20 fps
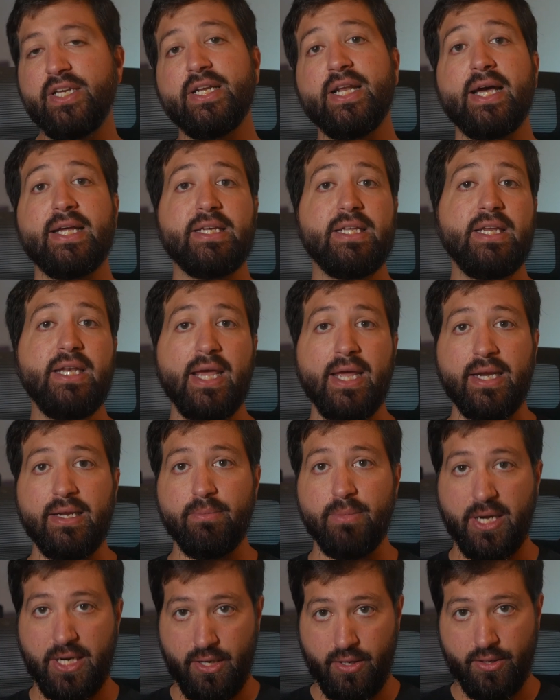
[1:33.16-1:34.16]
to 1980
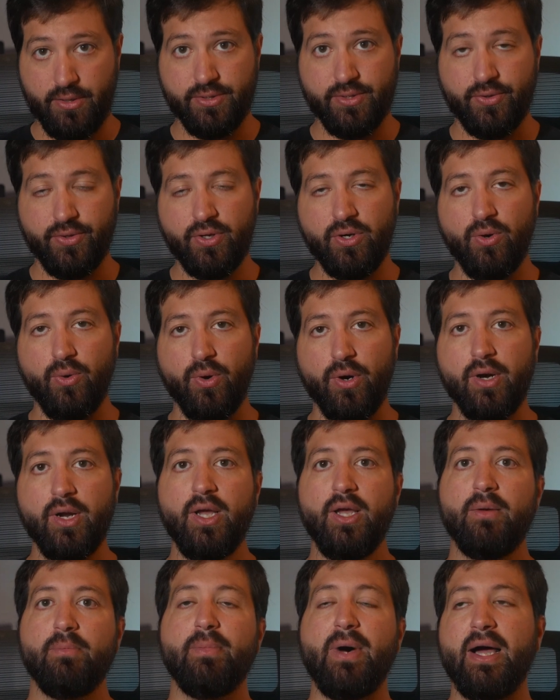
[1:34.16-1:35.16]
megahertz on the core
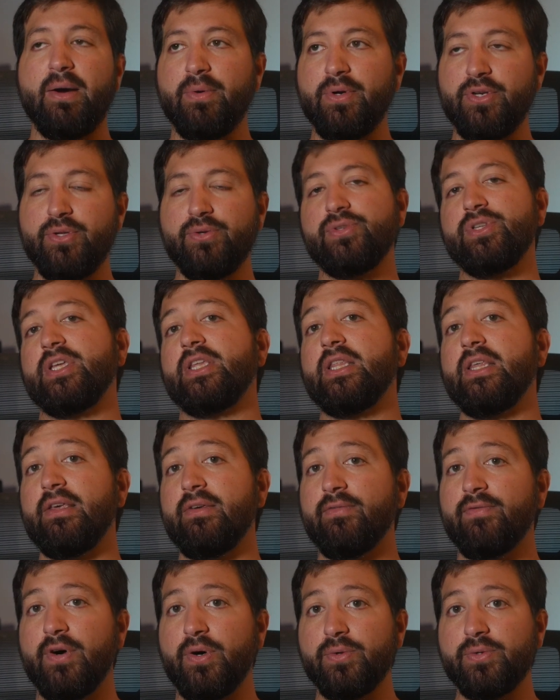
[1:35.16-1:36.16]
by reducing the
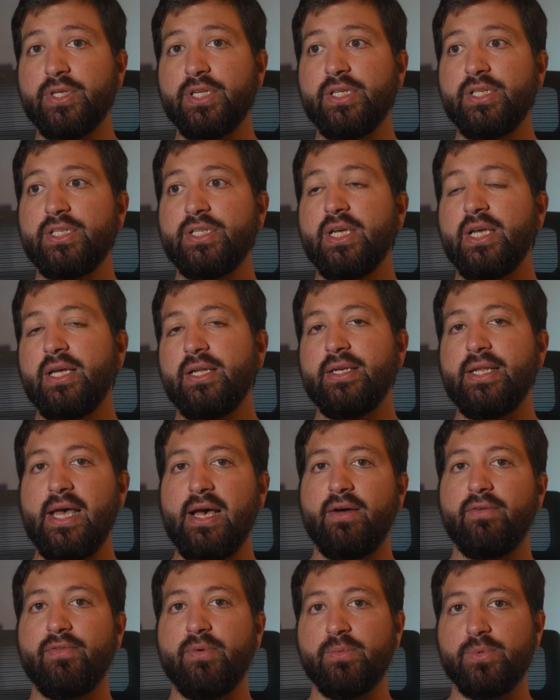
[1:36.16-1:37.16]
voltage
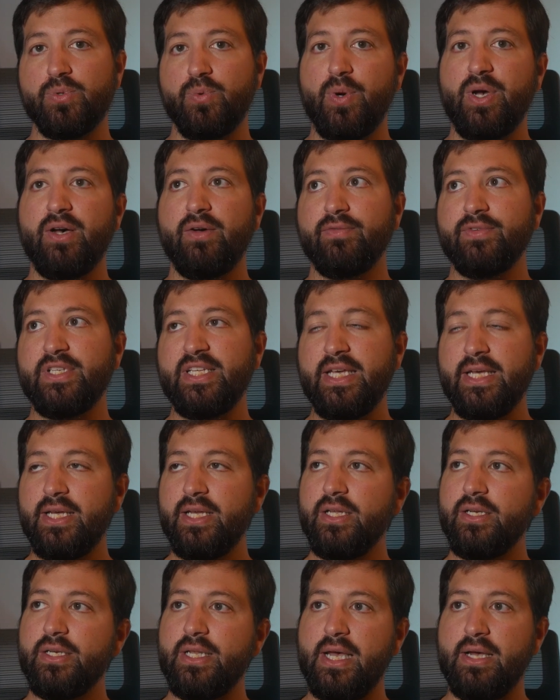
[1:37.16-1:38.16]
down from
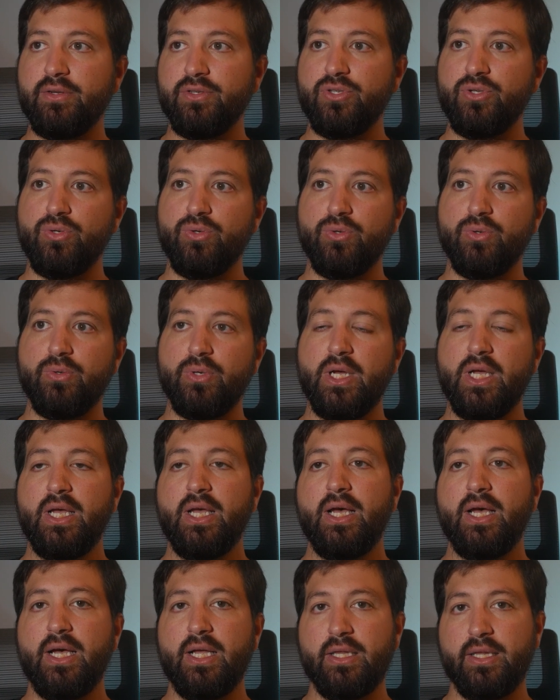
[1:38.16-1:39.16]
1210 down to
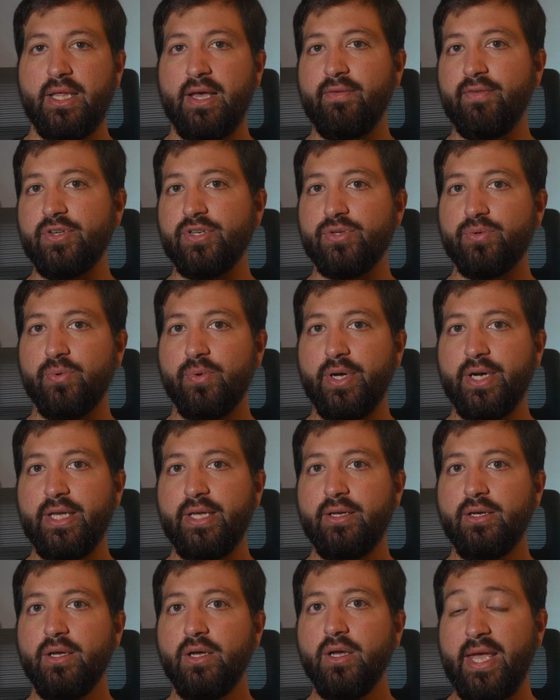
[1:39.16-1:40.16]

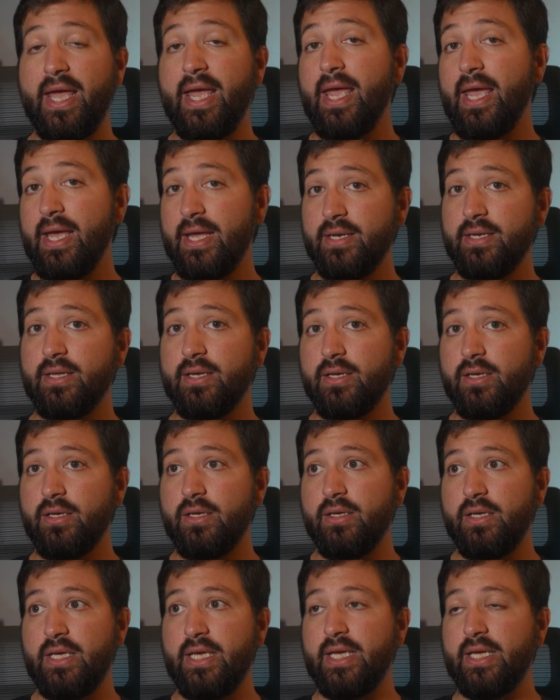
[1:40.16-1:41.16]
1120 and
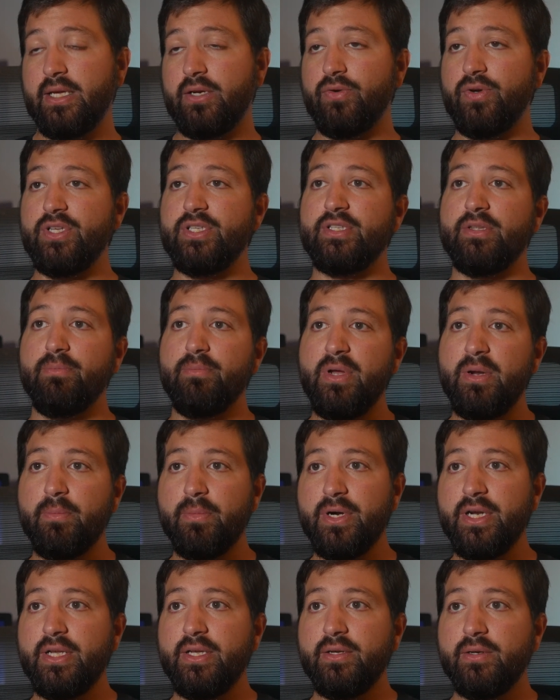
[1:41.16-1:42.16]
increase the
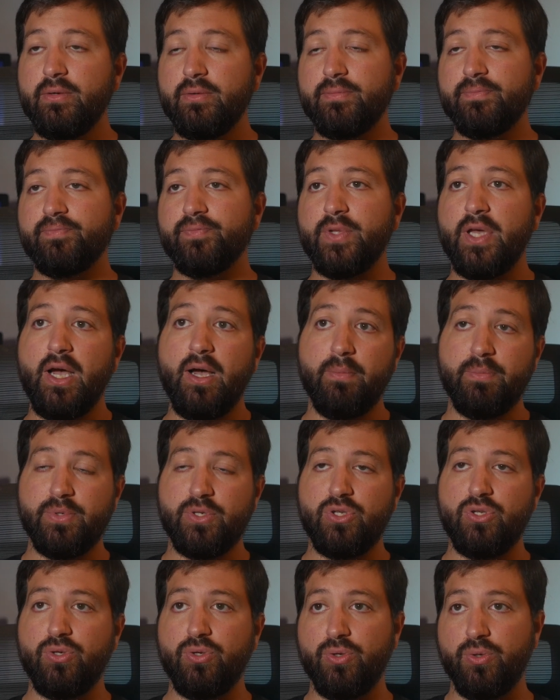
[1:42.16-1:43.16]
memory up
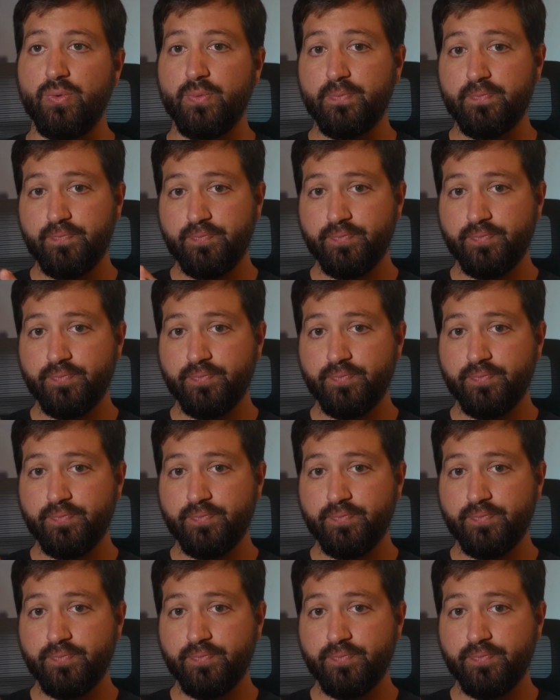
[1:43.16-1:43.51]
to